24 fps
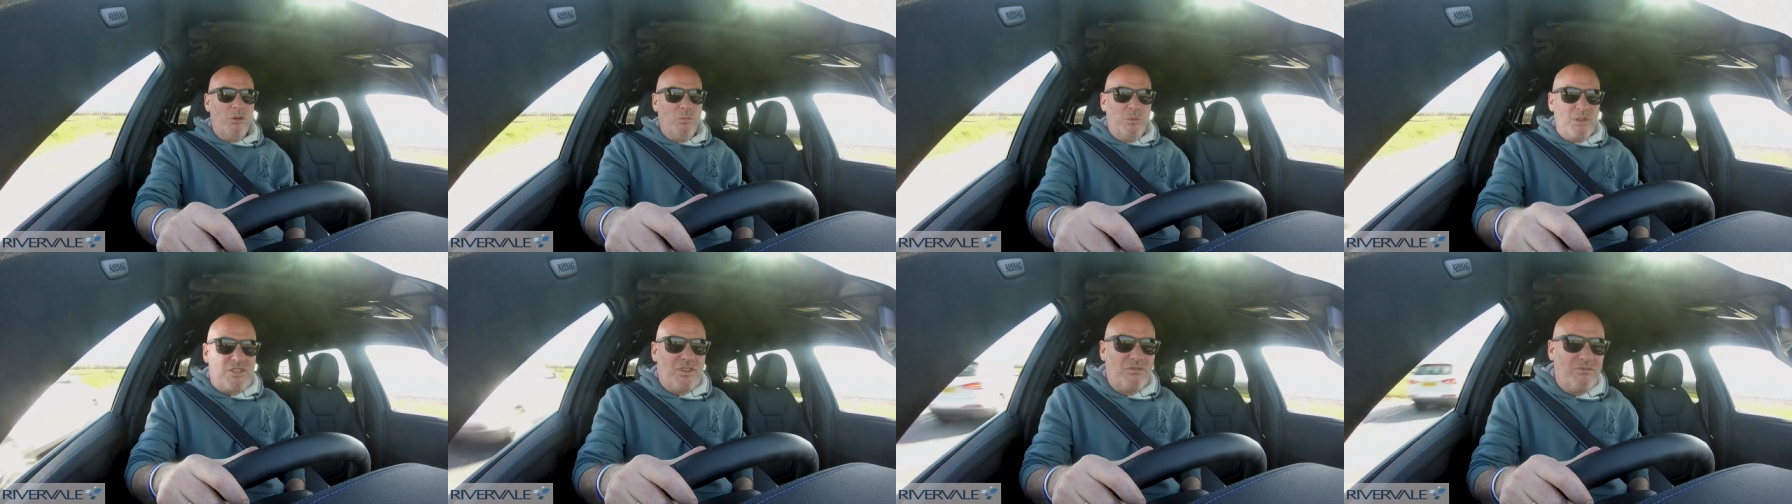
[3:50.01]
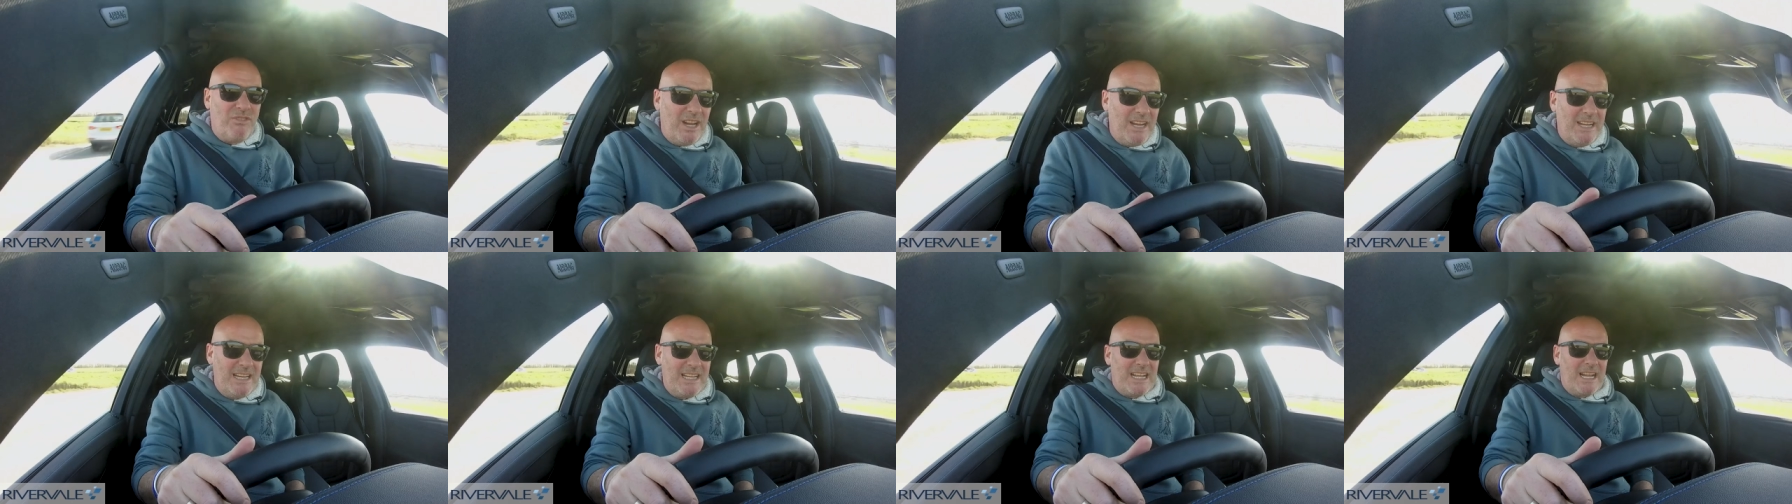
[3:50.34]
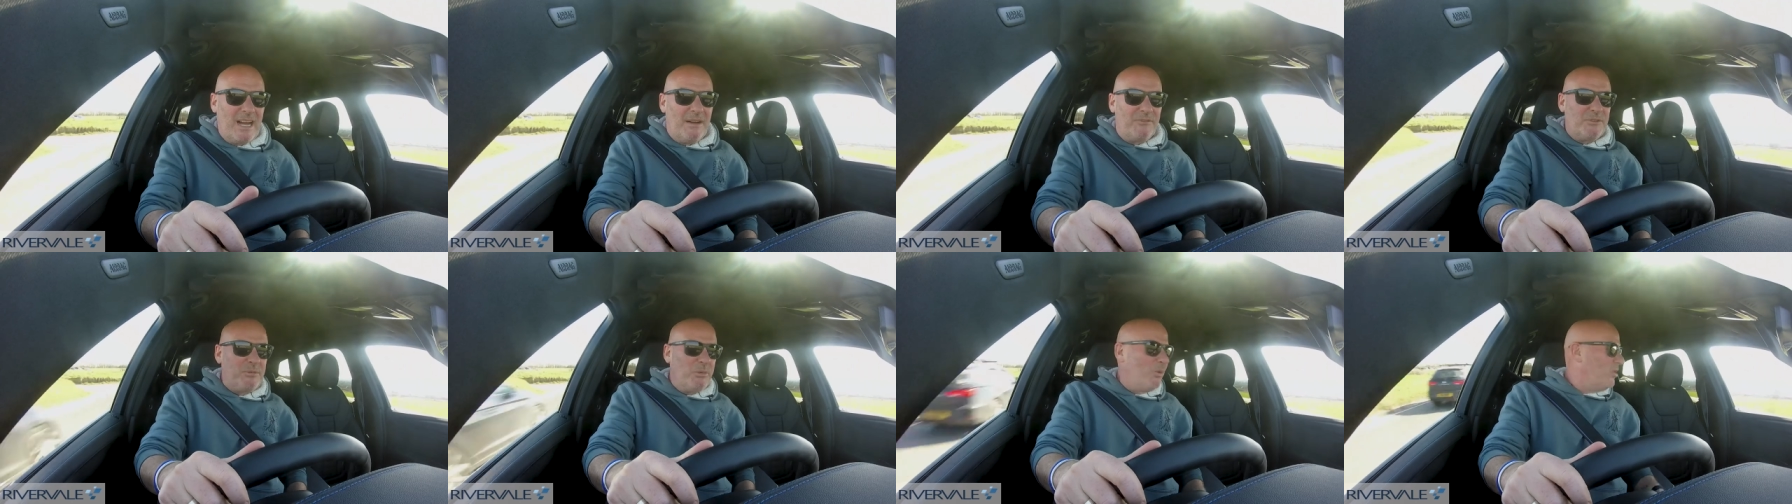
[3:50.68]
which are really
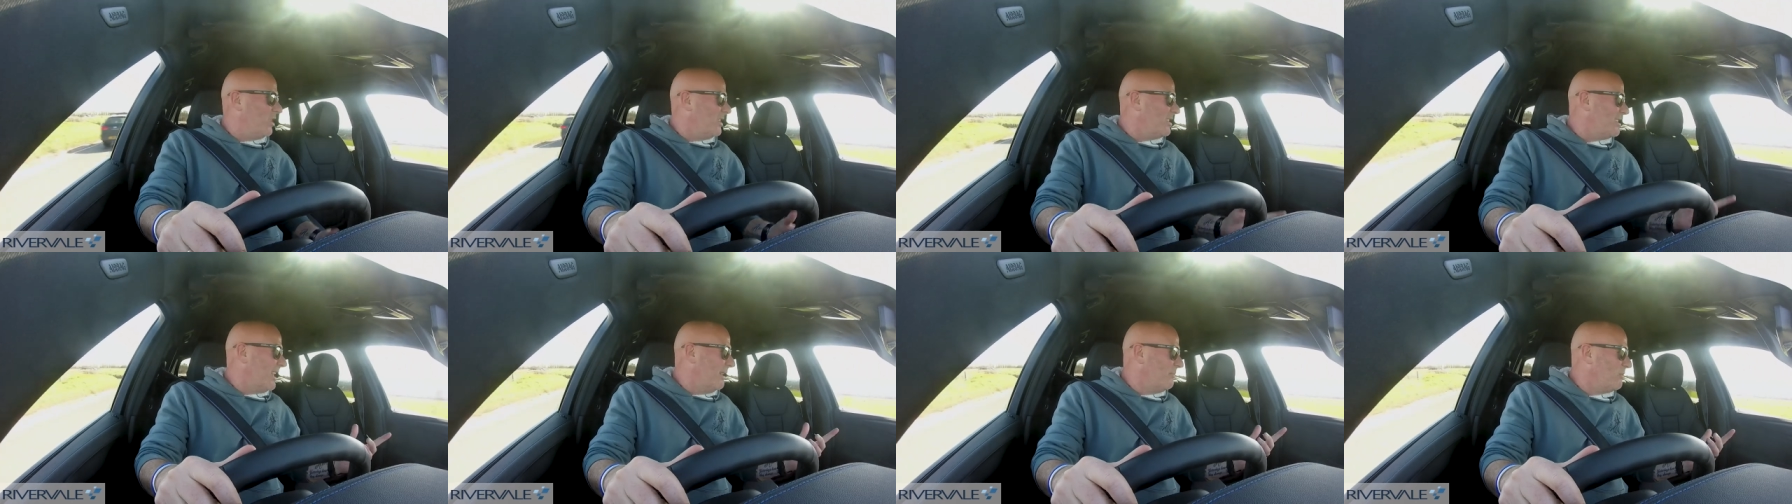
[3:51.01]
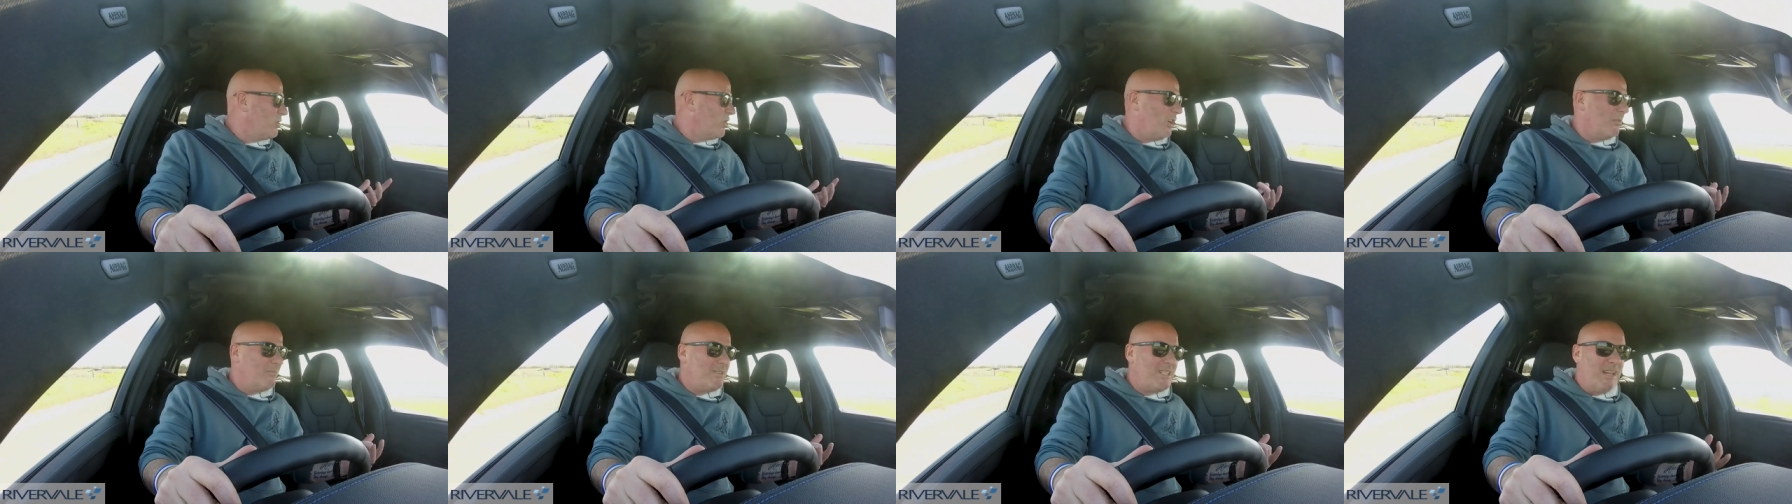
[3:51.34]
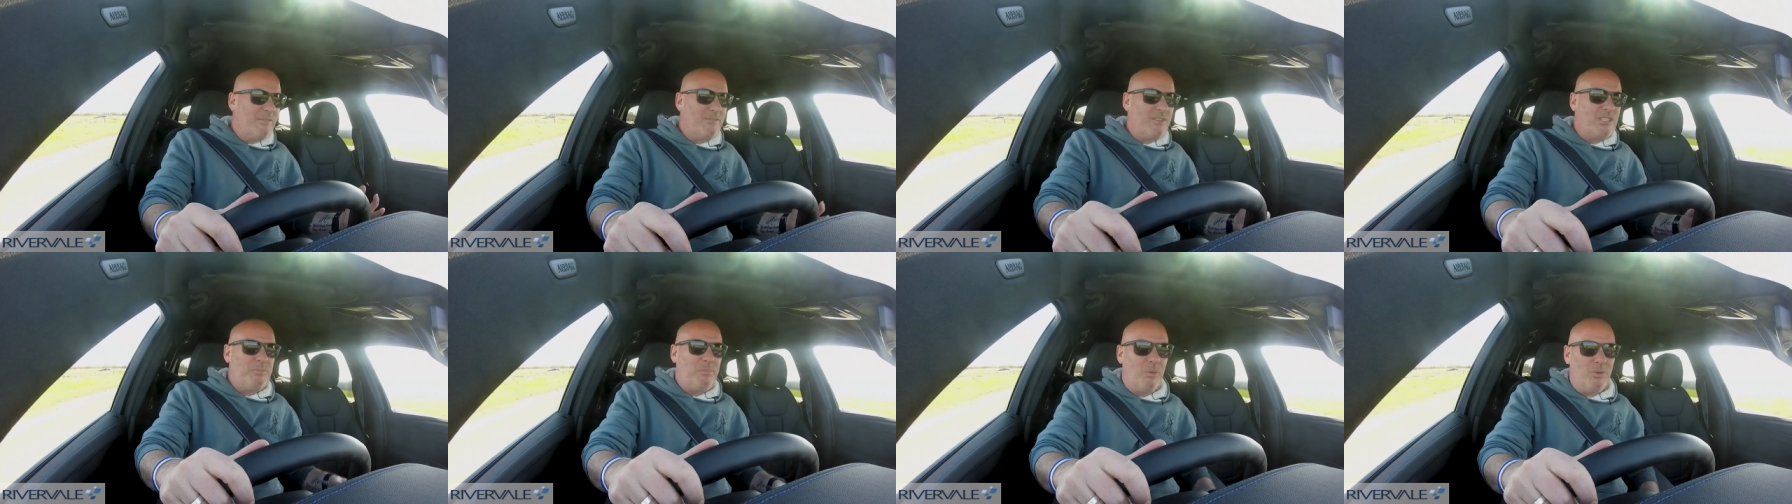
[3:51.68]
comfortable because sometimes
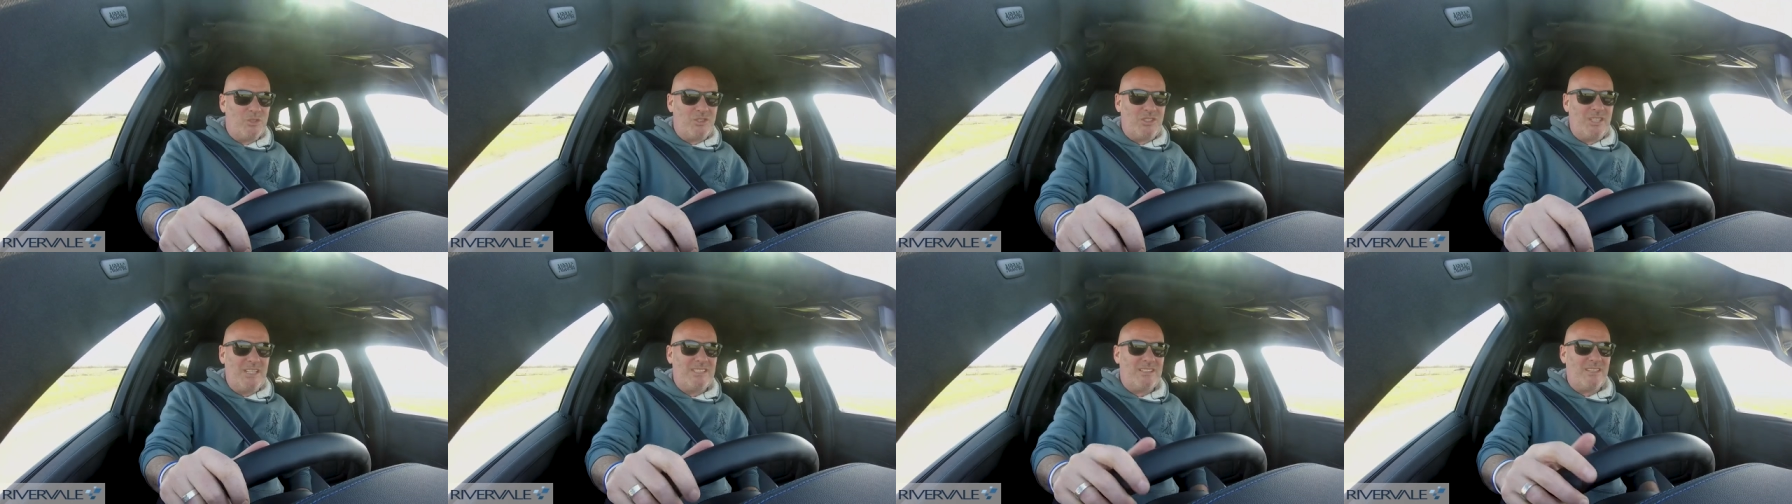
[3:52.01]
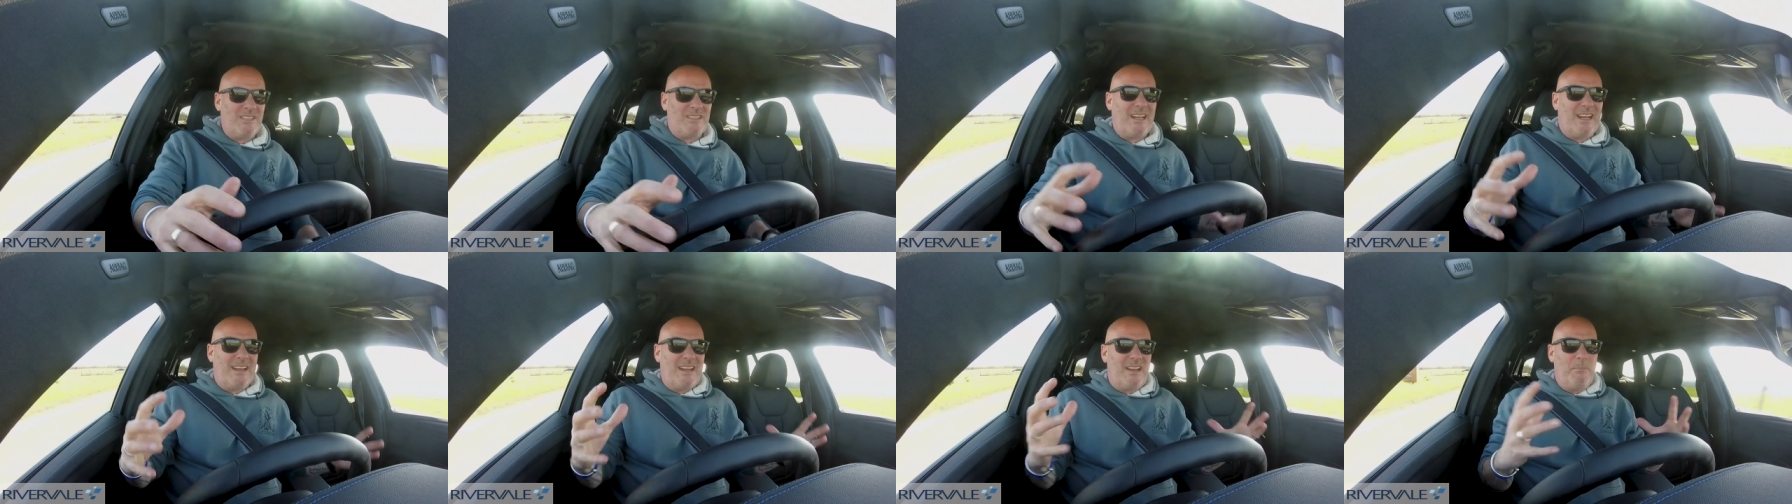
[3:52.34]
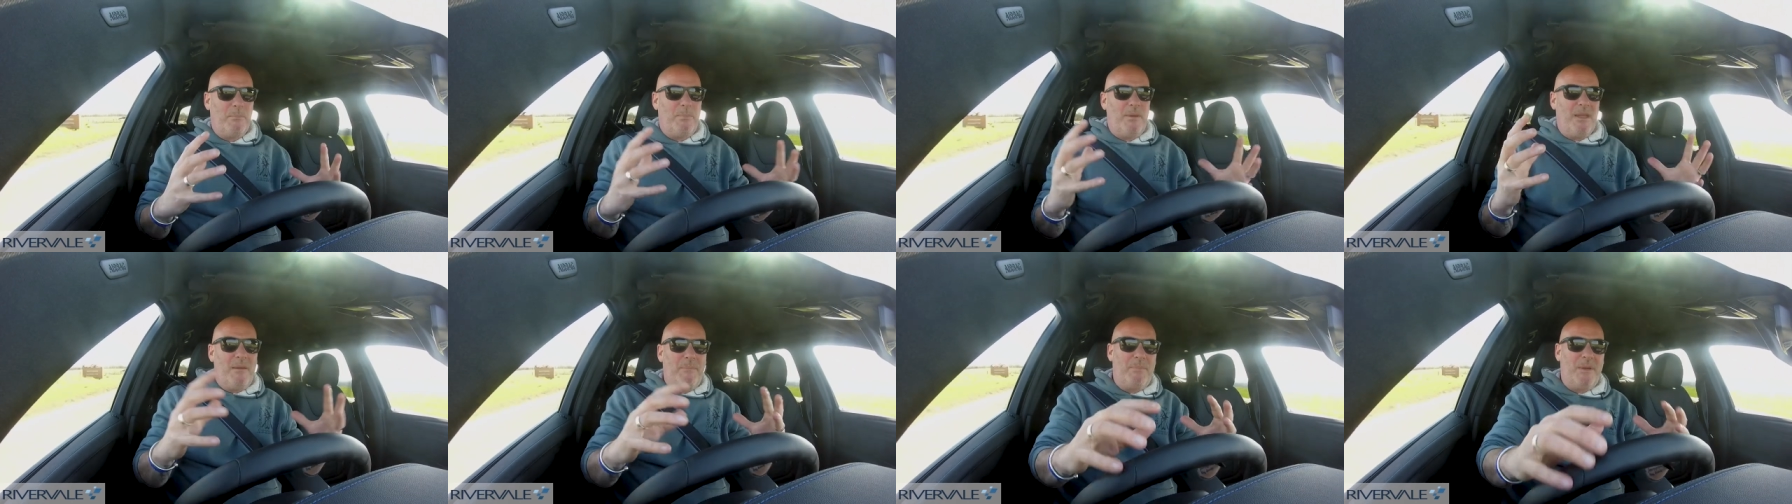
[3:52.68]
leather sports seats they
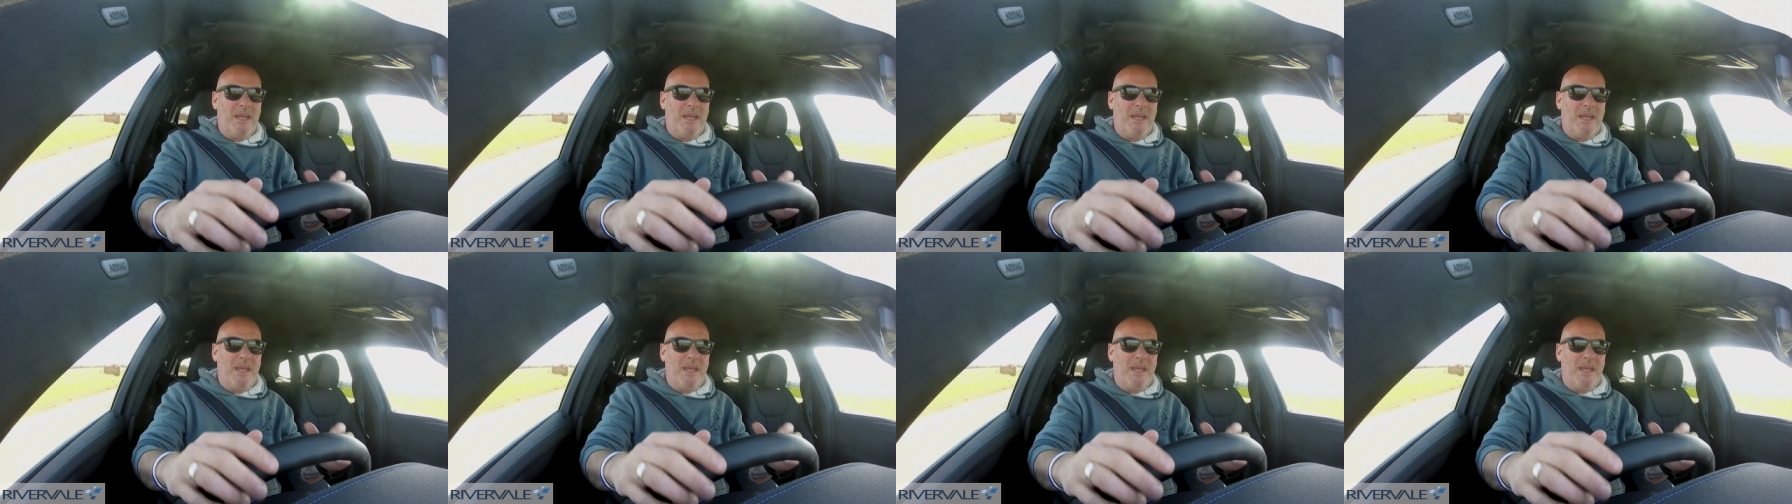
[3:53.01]
can be a